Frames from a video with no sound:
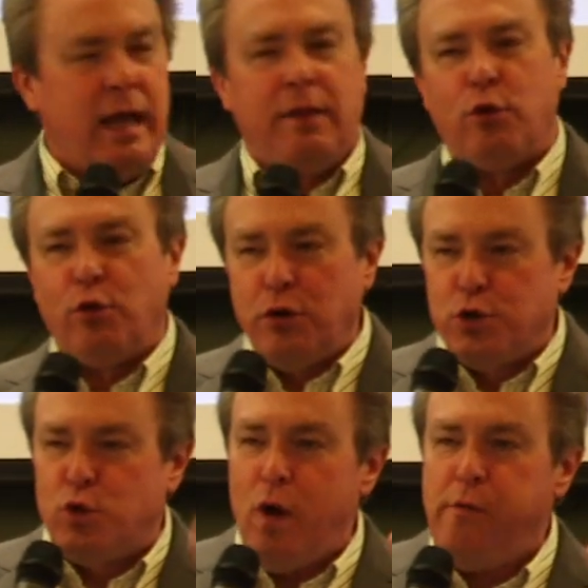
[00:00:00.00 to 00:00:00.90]
there,
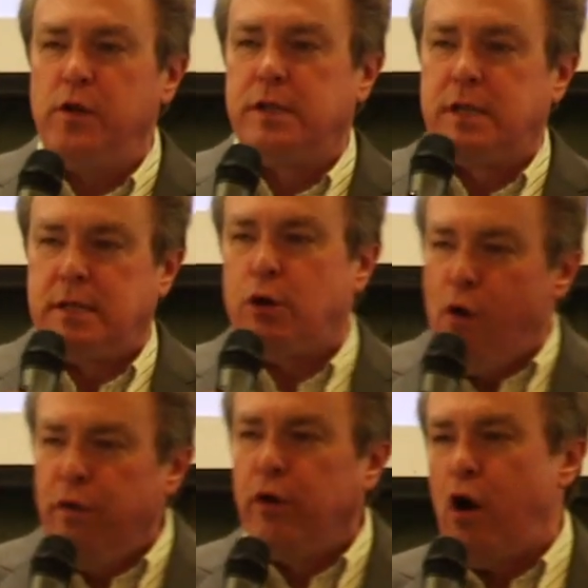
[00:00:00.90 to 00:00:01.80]
there's references
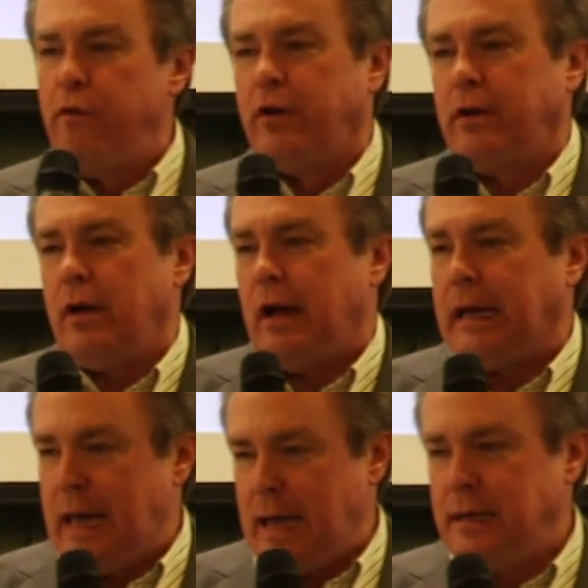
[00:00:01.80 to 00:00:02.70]
over and over
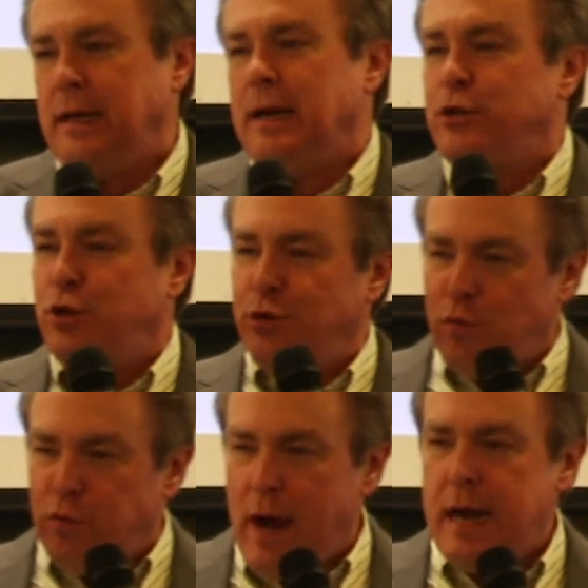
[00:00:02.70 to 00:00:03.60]
again to the
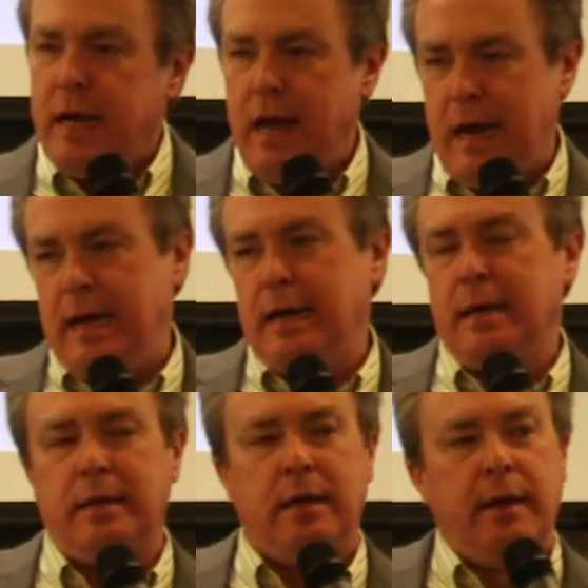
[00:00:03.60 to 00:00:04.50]
right
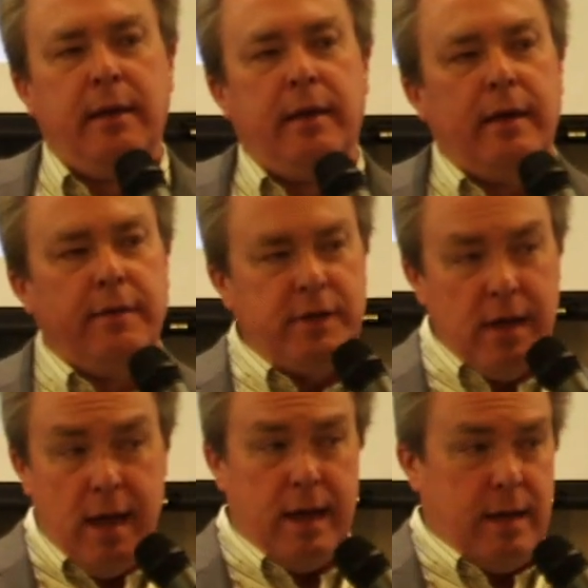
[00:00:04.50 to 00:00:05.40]
hand of
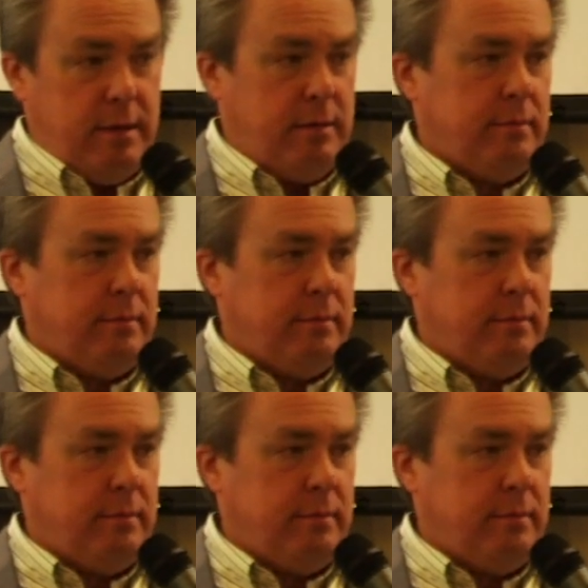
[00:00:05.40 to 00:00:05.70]
God